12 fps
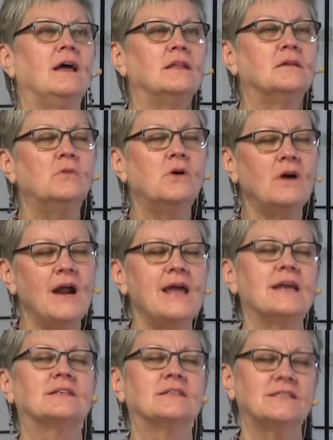The more I
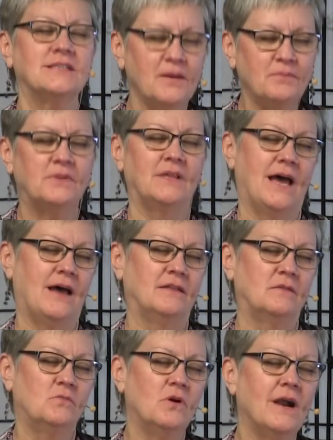accept that,
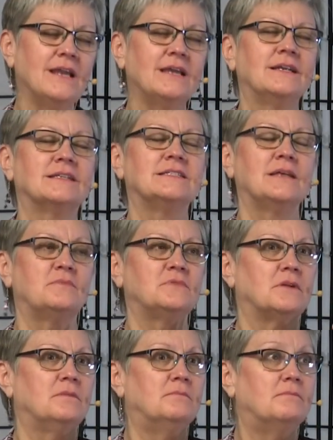the more I can accept
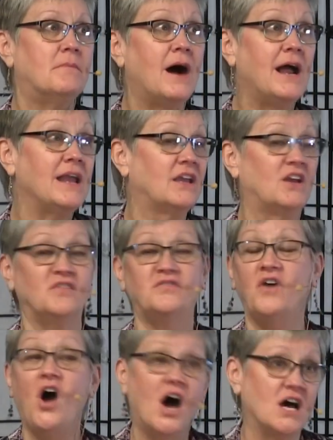my
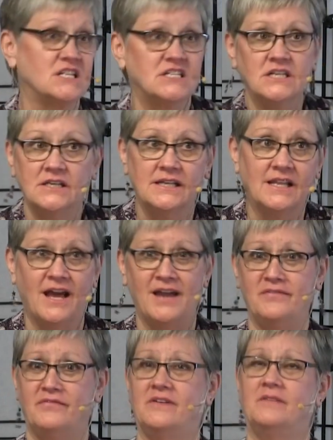guffaws in
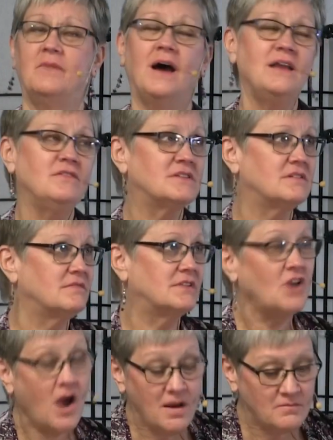life and my
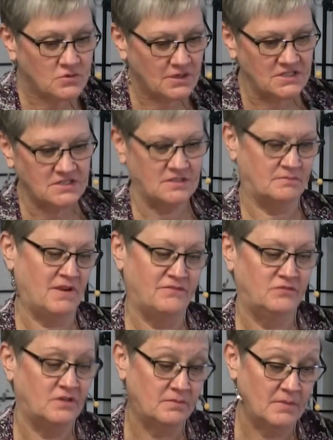times when I stick my
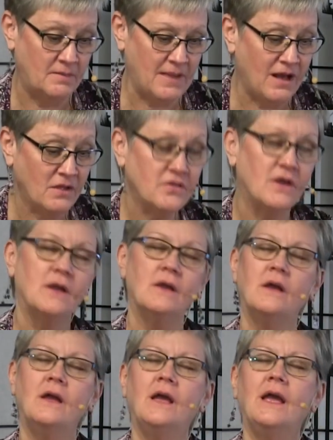foot in my mouth
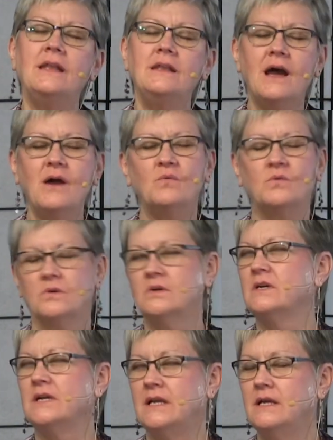and not
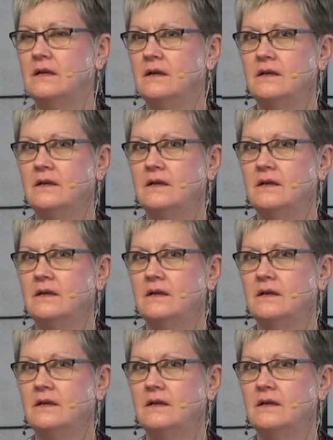worry